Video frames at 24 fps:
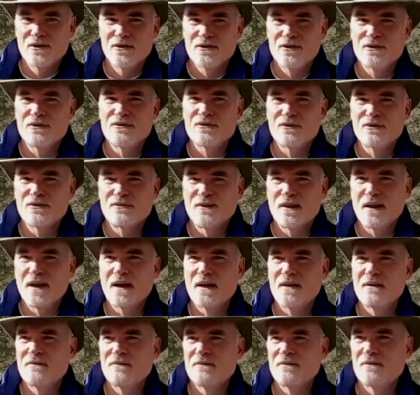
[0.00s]
should do
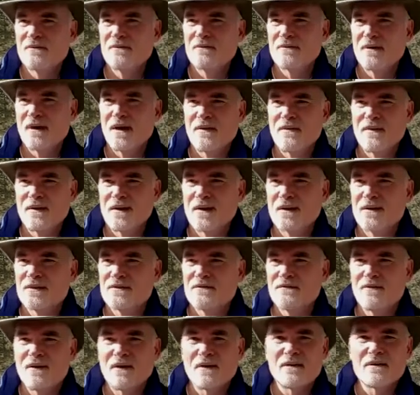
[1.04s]
that. I think
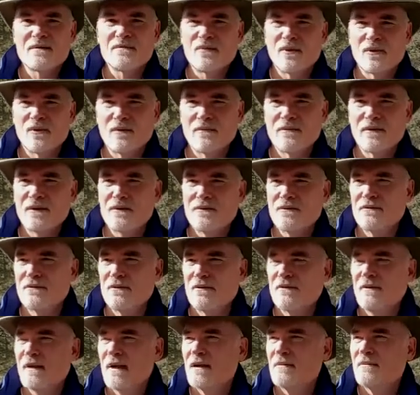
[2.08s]
it's very important that you
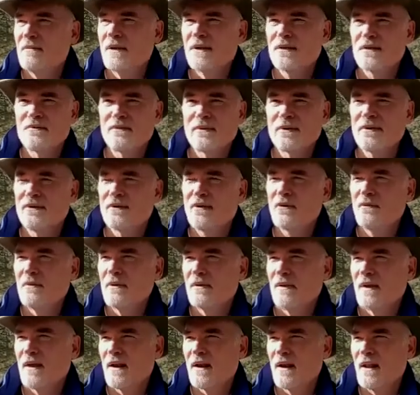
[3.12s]
do that, because we don't know
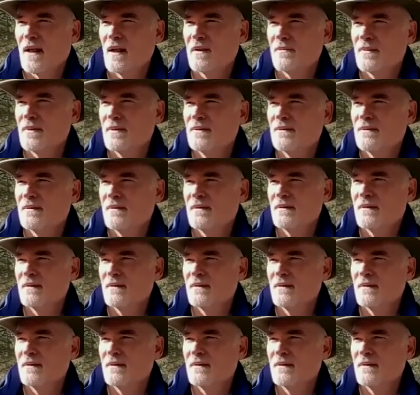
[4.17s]
when that'll happen."